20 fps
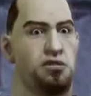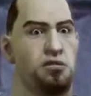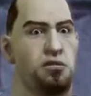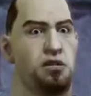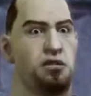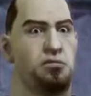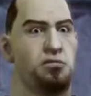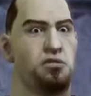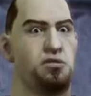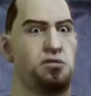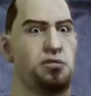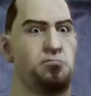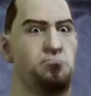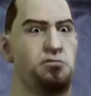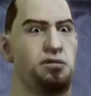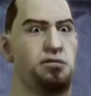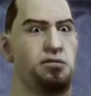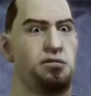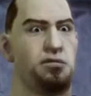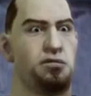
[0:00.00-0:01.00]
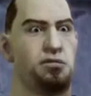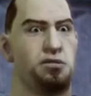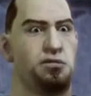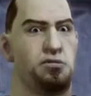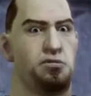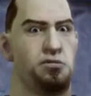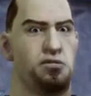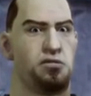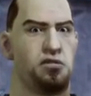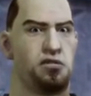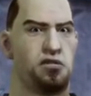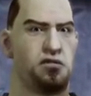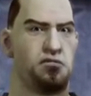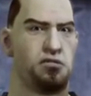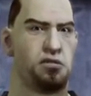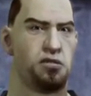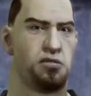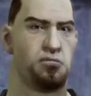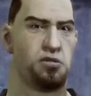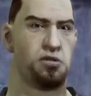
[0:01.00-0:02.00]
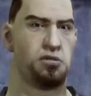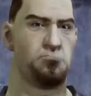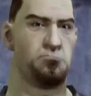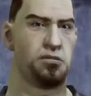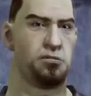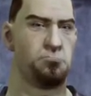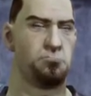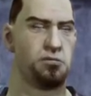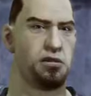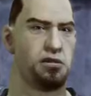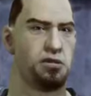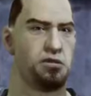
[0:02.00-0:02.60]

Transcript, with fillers: Why all these damn tests? Have I not earned my